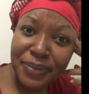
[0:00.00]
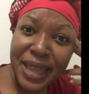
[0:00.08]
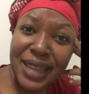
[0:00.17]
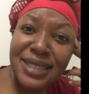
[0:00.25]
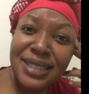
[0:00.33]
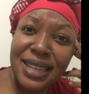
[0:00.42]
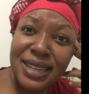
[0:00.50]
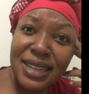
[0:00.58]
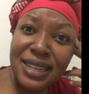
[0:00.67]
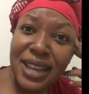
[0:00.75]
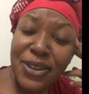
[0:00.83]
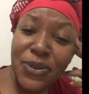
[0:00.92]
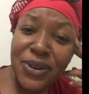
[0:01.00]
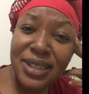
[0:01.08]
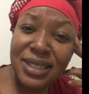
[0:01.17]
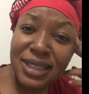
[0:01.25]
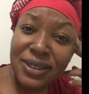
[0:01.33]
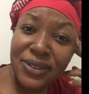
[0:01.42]
I send it and you
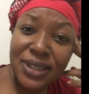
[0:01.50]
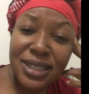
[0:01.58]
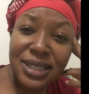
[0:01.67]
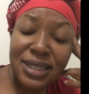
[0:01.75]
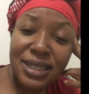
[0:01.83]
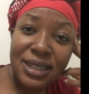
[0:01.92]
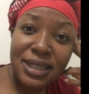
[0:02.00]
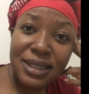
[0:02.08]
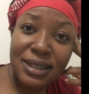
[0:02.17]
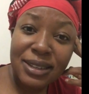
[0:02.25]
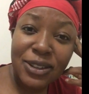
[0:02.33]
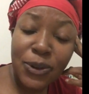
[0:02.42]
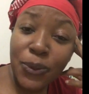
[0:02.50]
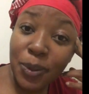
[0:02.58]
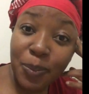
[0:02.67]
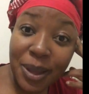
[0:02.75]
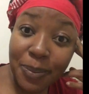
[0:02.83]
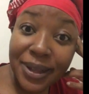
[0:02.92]
receive it. Not
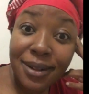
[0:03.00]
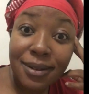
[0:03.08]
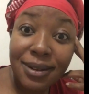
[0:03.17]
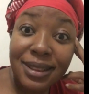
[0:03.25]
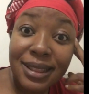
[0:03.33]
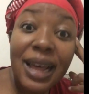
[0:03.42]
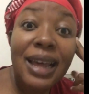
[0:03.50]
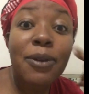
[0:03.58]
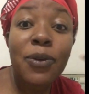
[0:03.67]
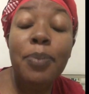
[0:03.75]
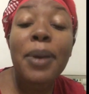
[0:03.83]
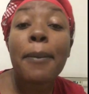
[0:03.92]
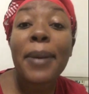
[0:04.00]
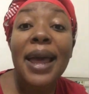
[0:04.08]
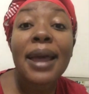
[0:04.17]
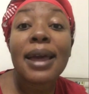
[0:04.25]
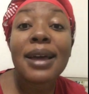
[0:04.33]
with PayPal, like with my bank.